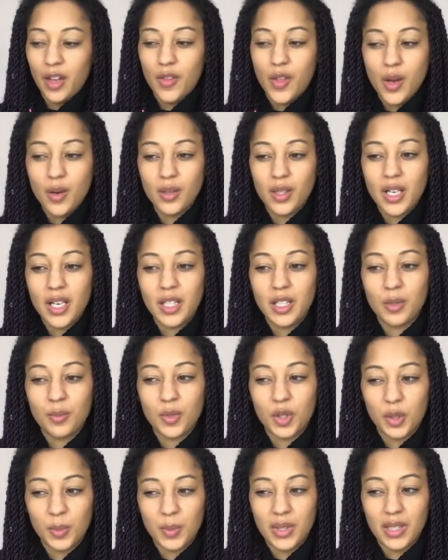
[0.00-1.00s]
those
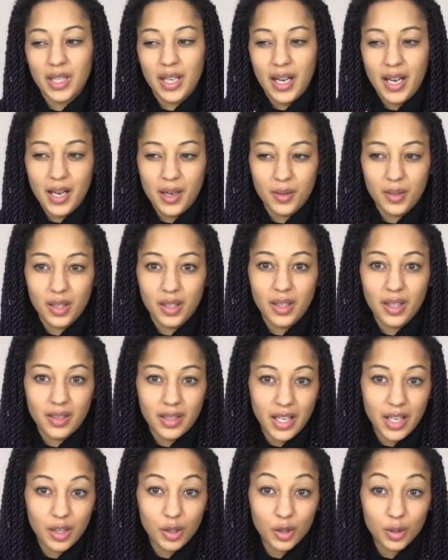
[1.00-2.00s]
items come into the house and they
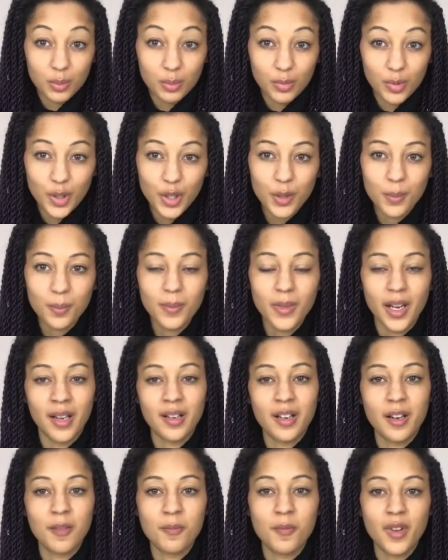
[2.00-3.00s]
take up room
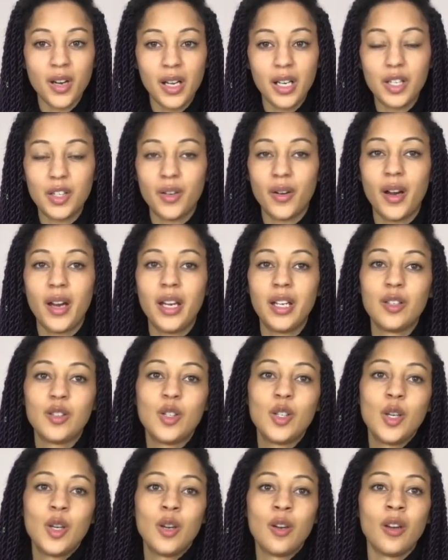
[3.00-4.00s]
and I'm really trying
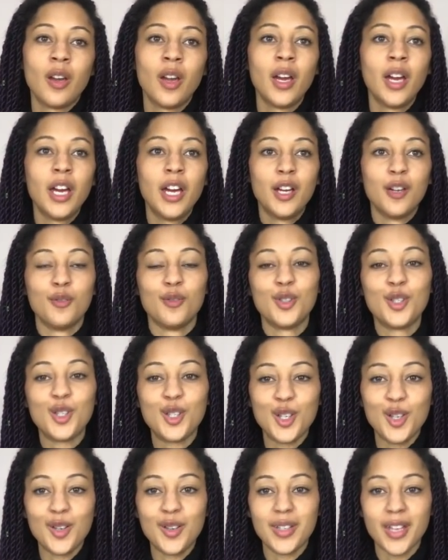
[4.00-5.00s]
to
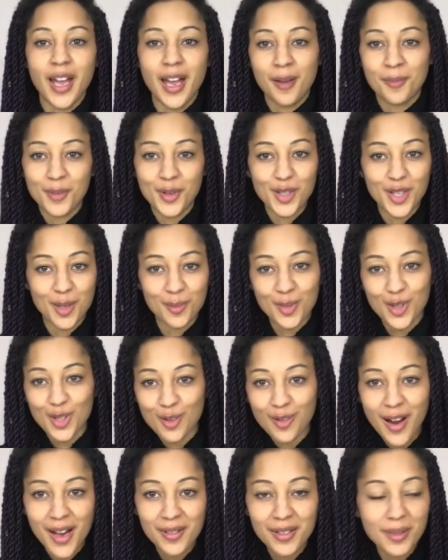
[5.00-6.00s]
reduce how much I'm
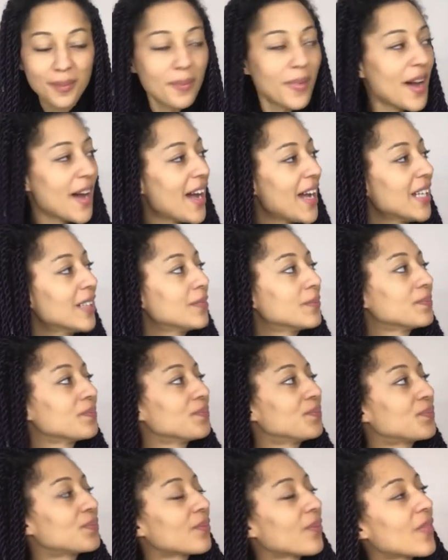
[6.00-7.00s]
surrounded by.
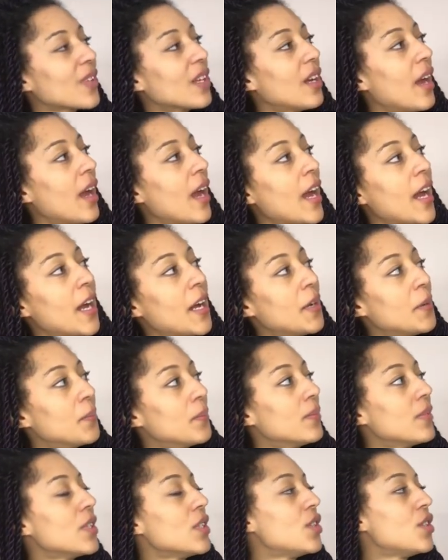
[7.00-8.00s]

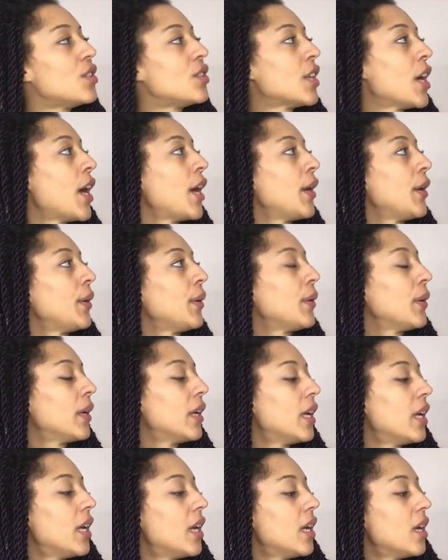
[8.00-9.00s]
Um, so
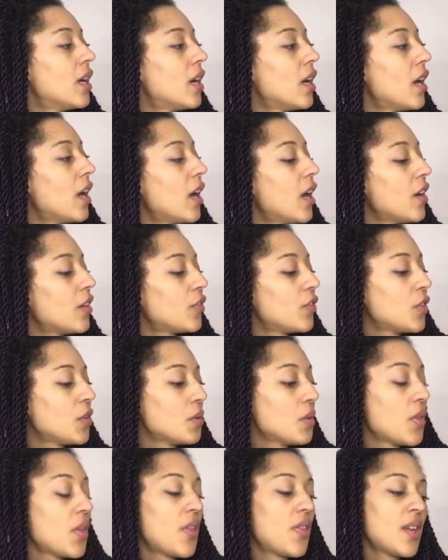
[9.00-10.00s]
a
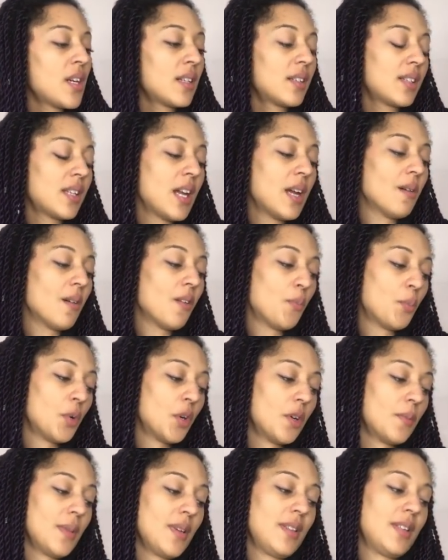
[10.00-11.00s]
few of the things here I've
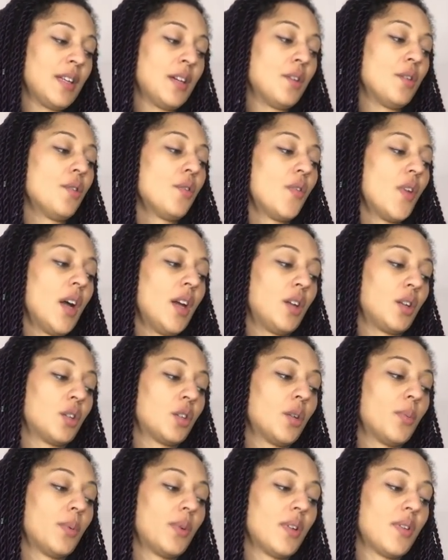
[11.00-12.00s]
bought myself and a
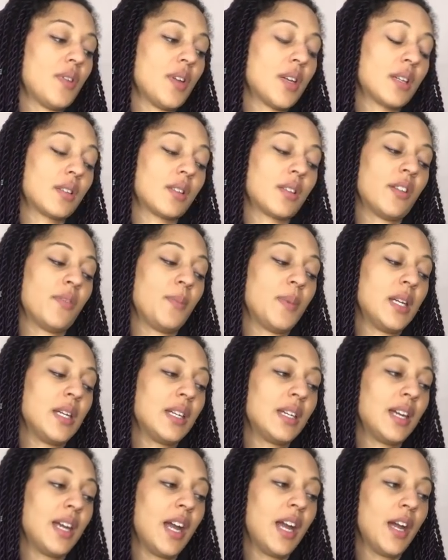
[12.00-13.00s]
couple of things have
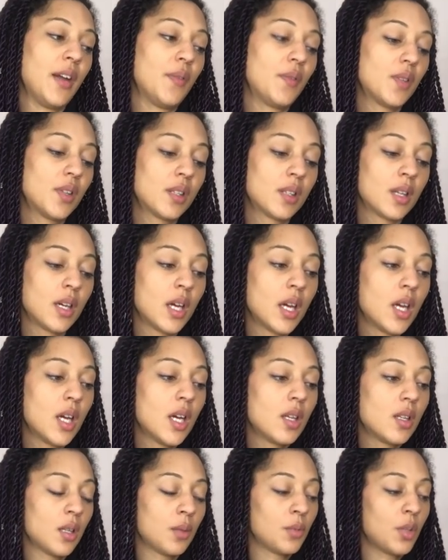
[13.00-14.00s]
been gifts.
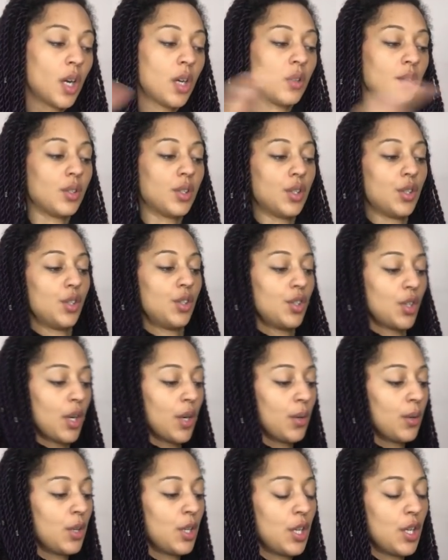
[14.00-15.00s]
So I'm going to show
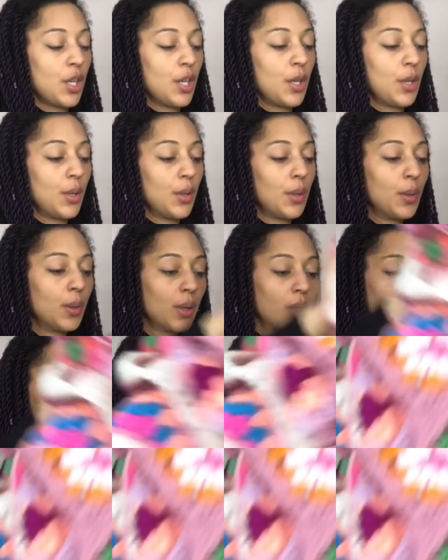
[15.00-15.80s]
you